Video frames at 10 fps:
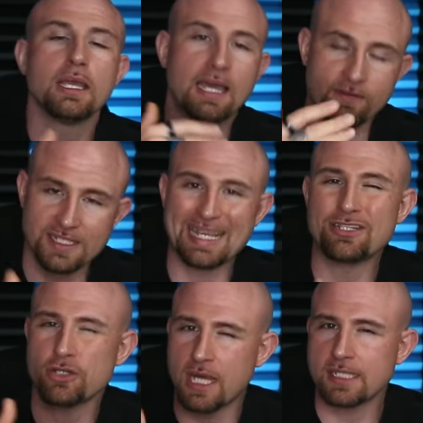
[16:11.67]
kind of
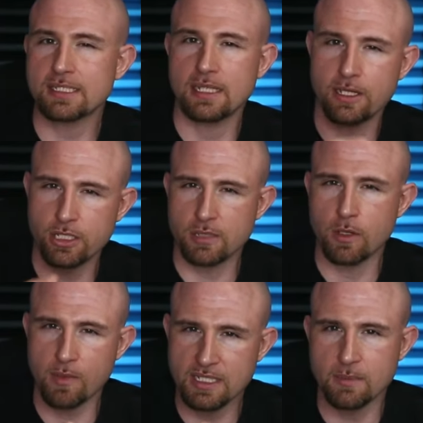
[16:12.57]
centered oscillators and
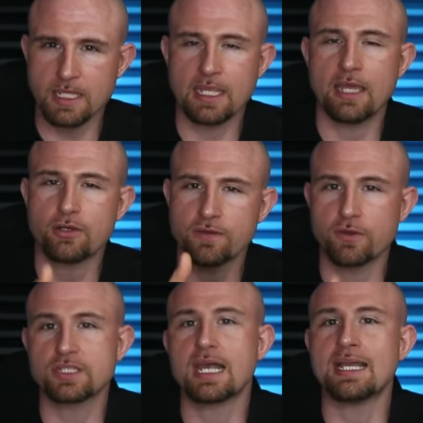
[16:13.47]
momentum indicators
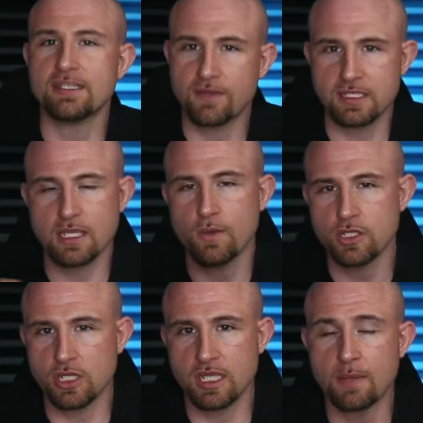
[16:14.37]
for signs of
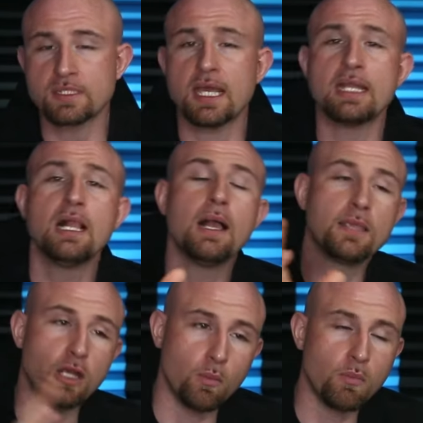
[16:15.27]
continuation of the upside,
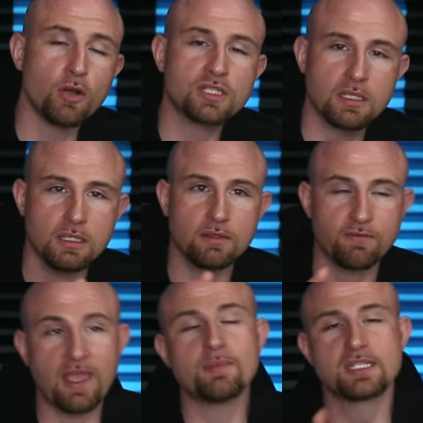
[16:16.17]
you know, most
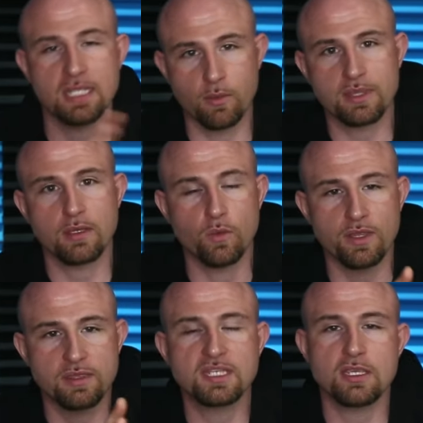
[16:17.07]
famously
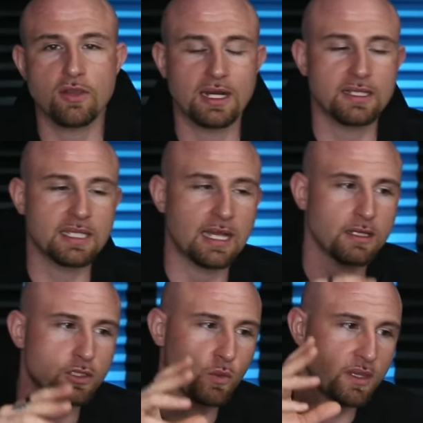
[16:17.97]
with senior analyst
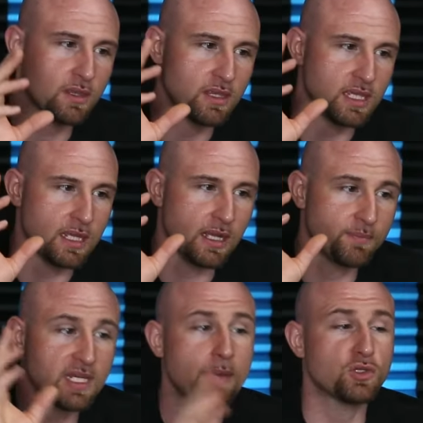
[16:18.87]
Alex with the
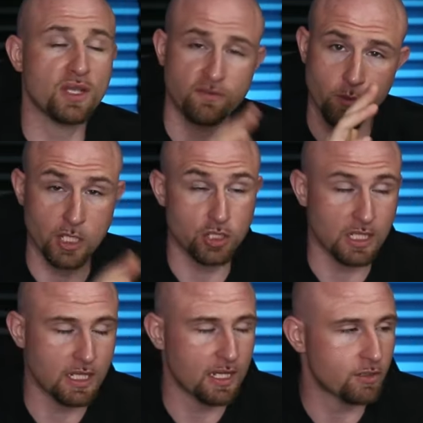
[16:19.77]
time transformation
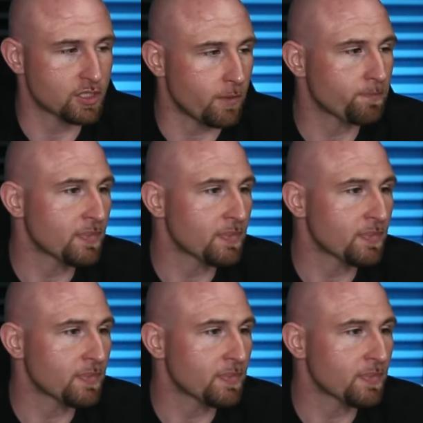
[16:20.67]
indicator. So.